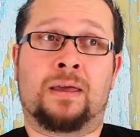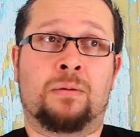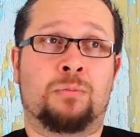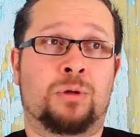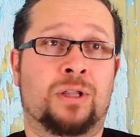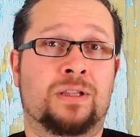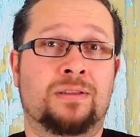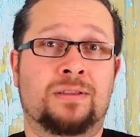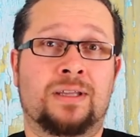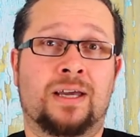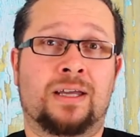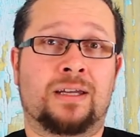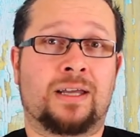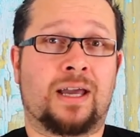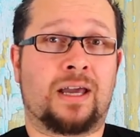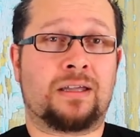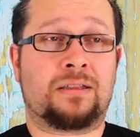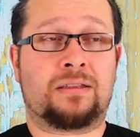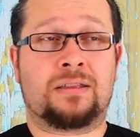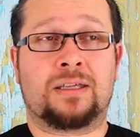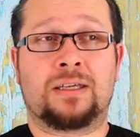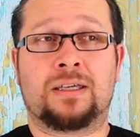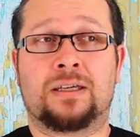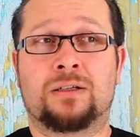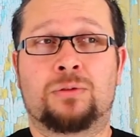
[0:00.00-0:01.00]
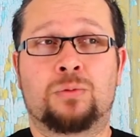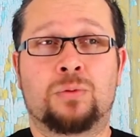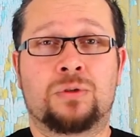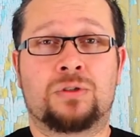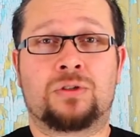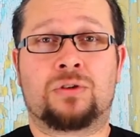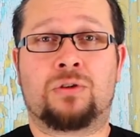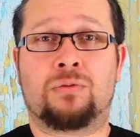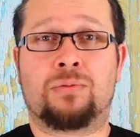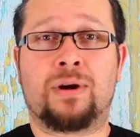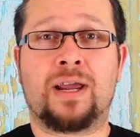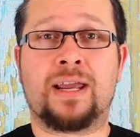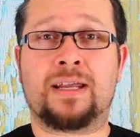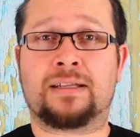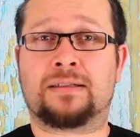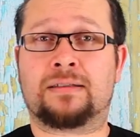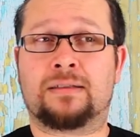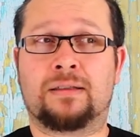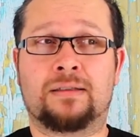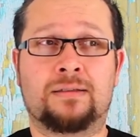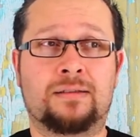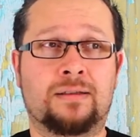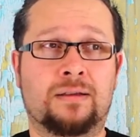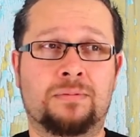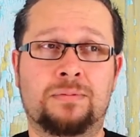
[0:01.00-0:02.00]
Other than that, I think it was great.
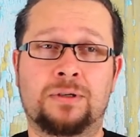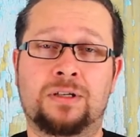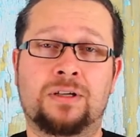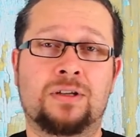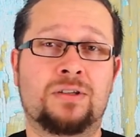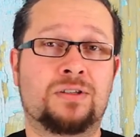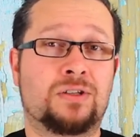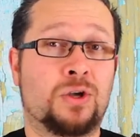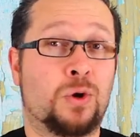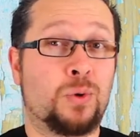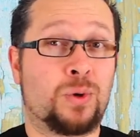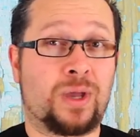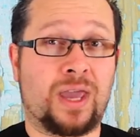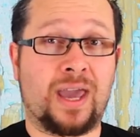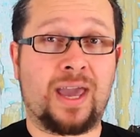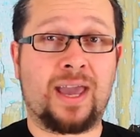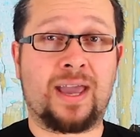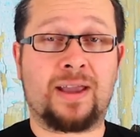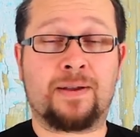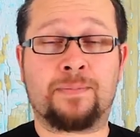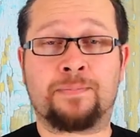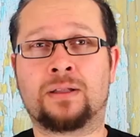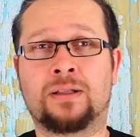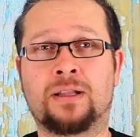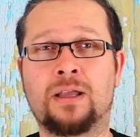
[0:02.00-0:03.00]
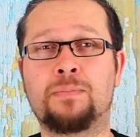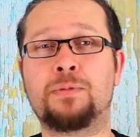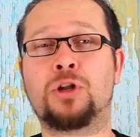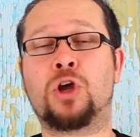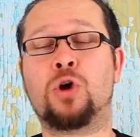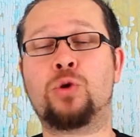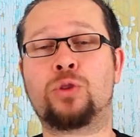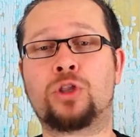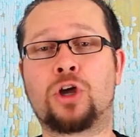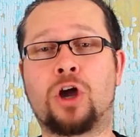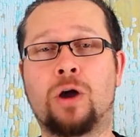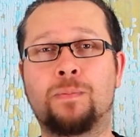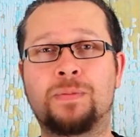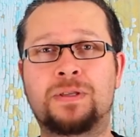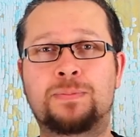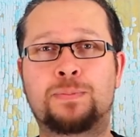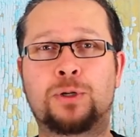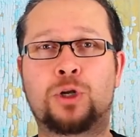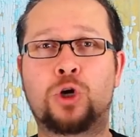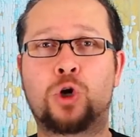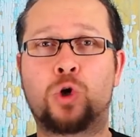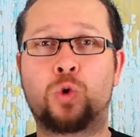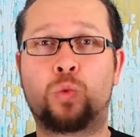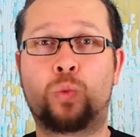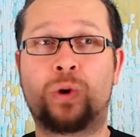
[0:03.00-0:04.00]
The dubbing is okay. Let me know in the comments
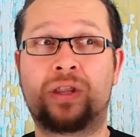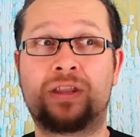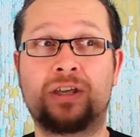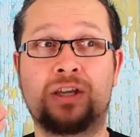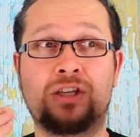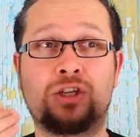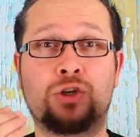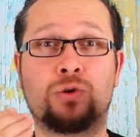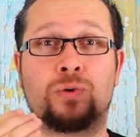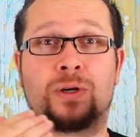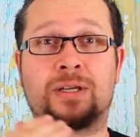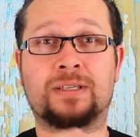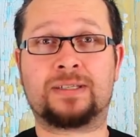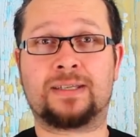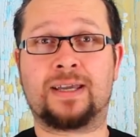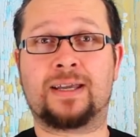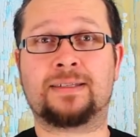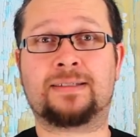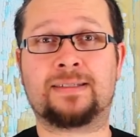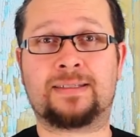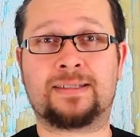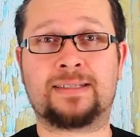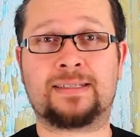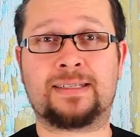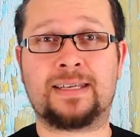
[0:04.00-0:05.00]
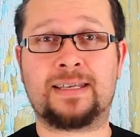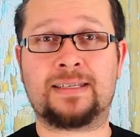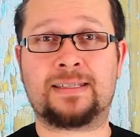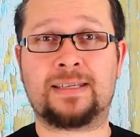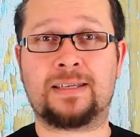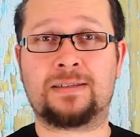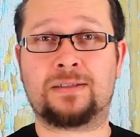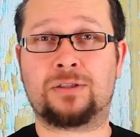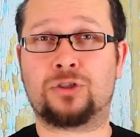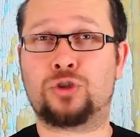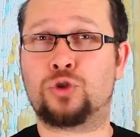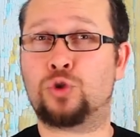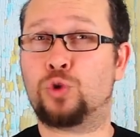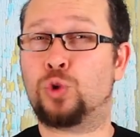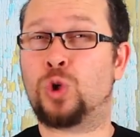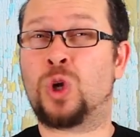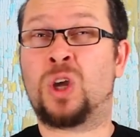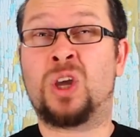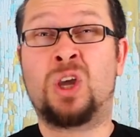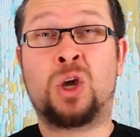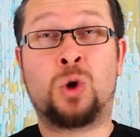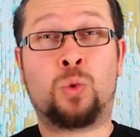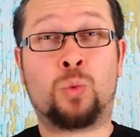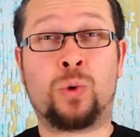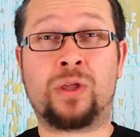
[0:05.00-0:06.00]
below whether you're excited to see season 2,
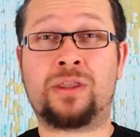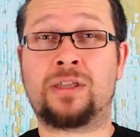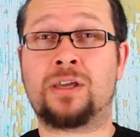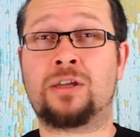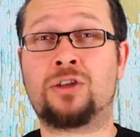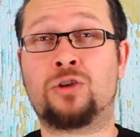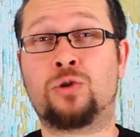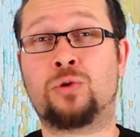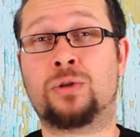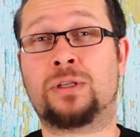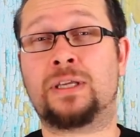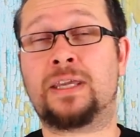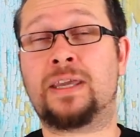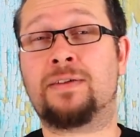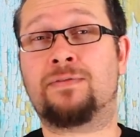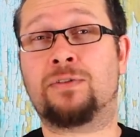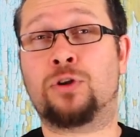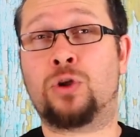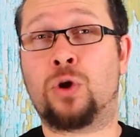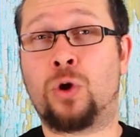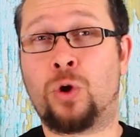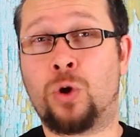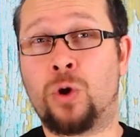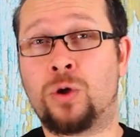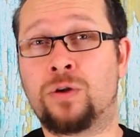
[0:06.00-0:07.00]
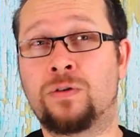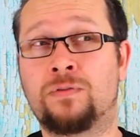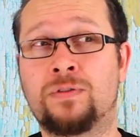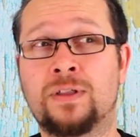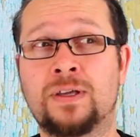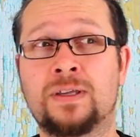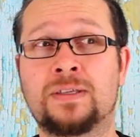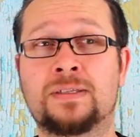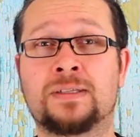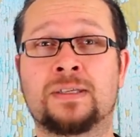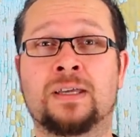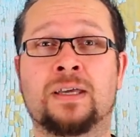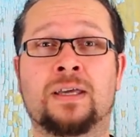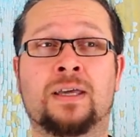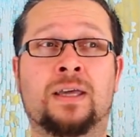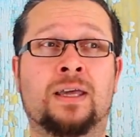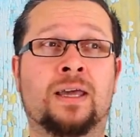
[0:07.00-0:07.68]
whether you'd even heard of this.